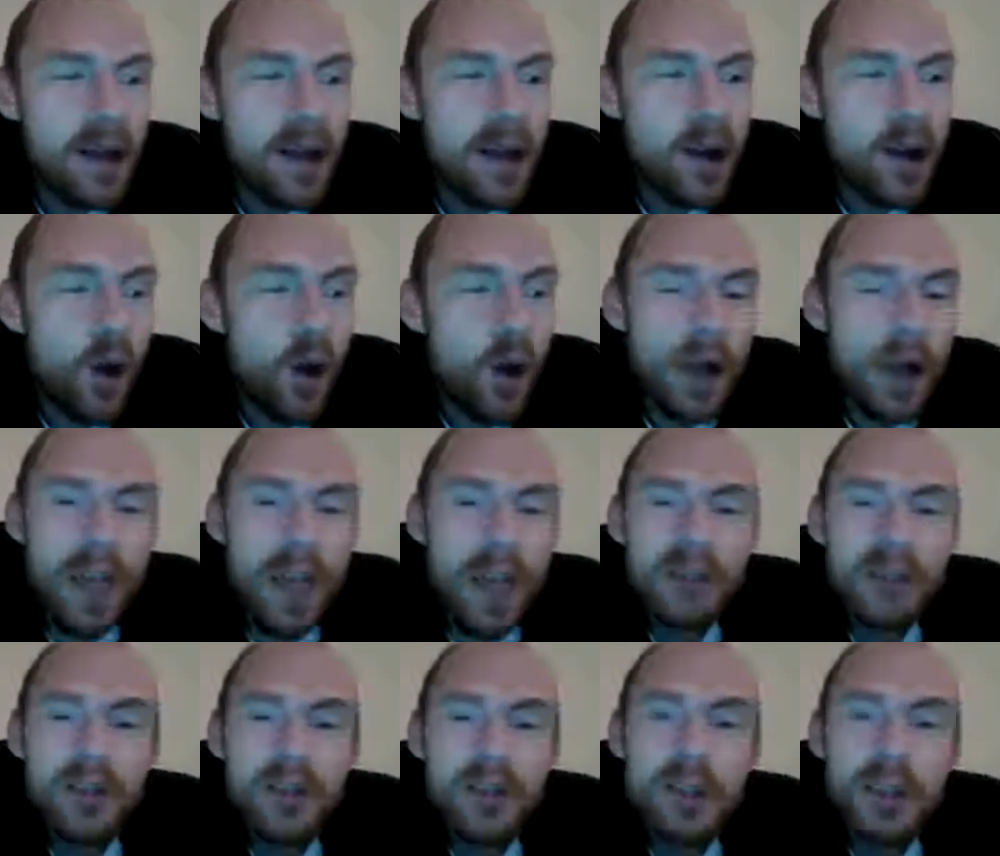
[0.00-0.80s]
All you
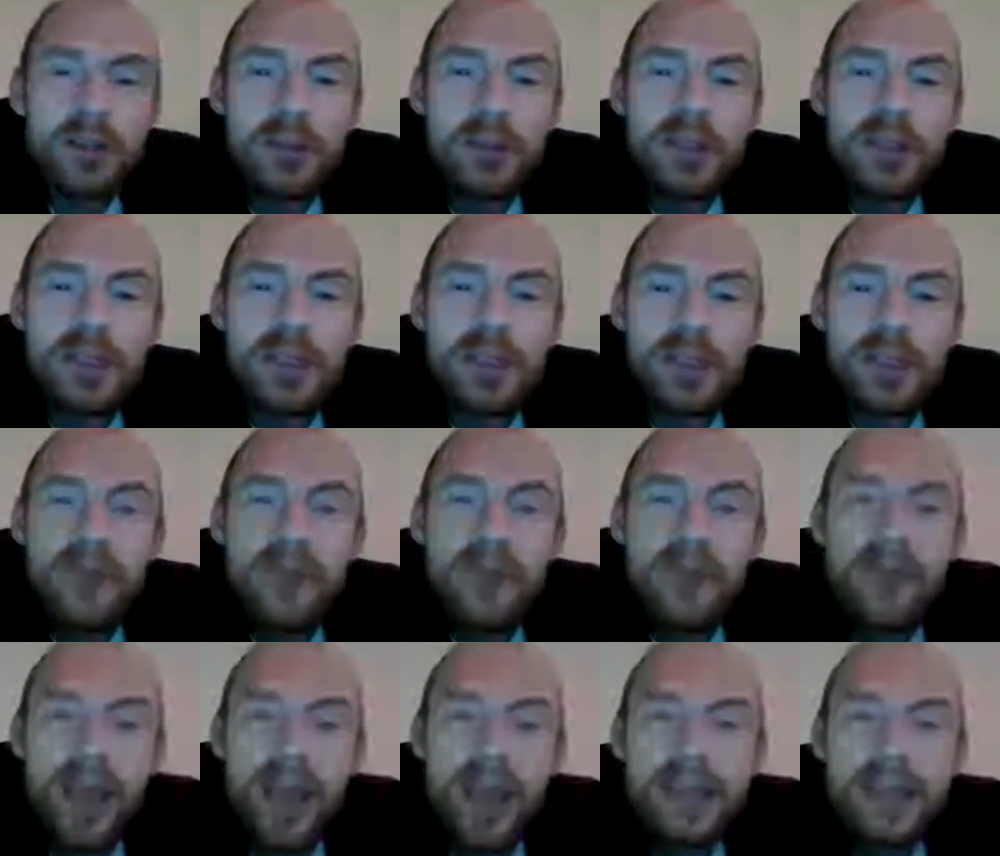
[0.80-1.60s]
have to do is
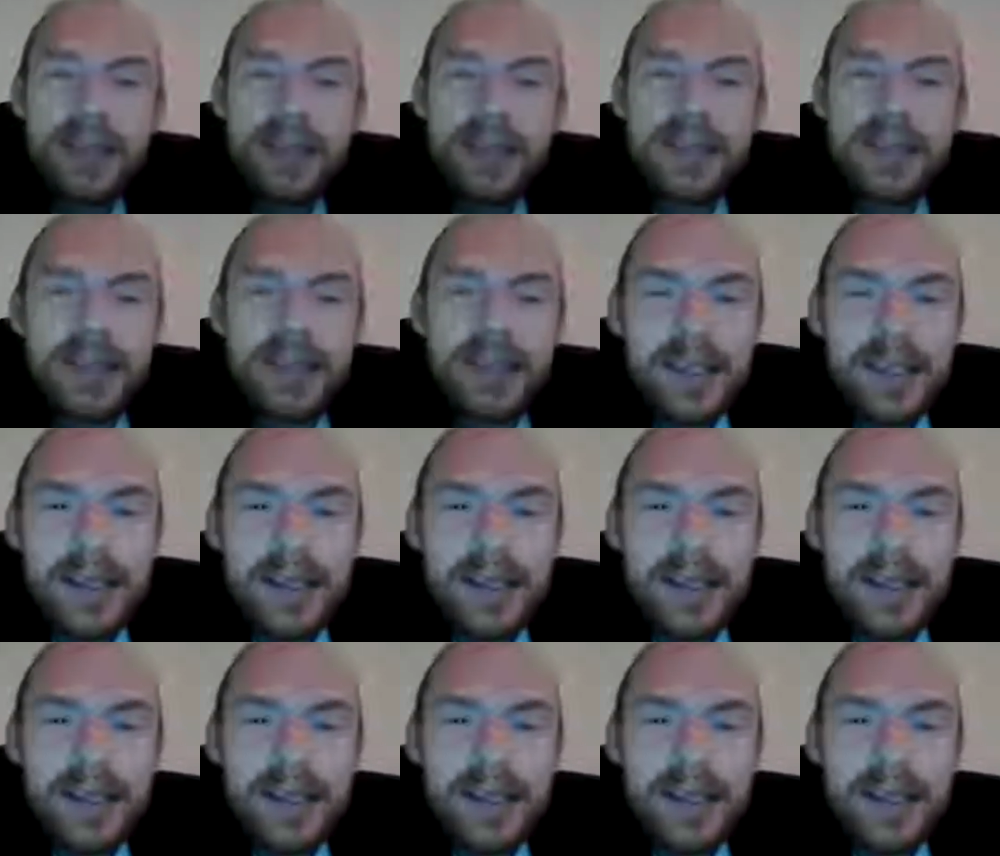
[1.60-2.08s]
find it.